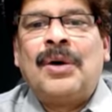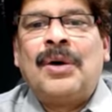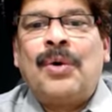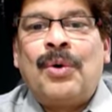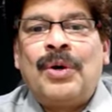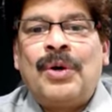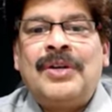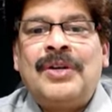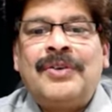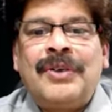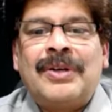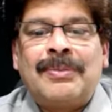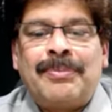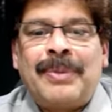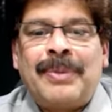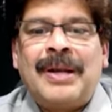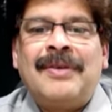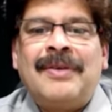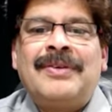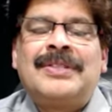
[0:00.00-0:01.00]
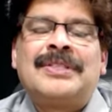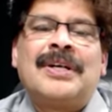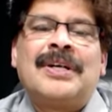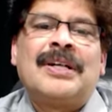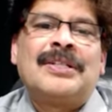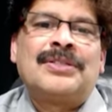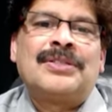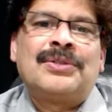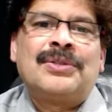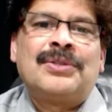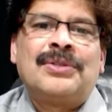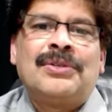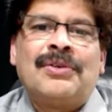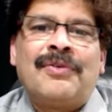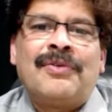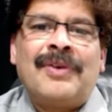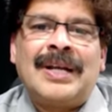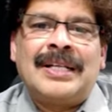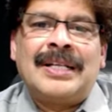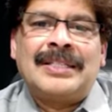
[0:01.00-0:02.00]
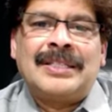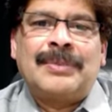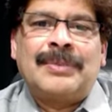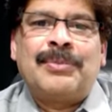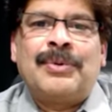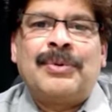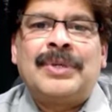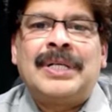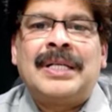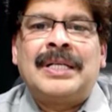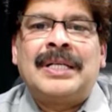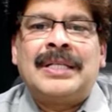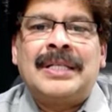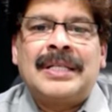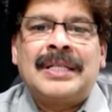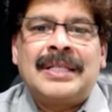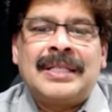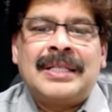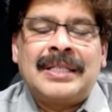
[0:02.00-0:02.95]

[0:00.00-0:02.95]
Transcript: Hold your pelvis also while supporting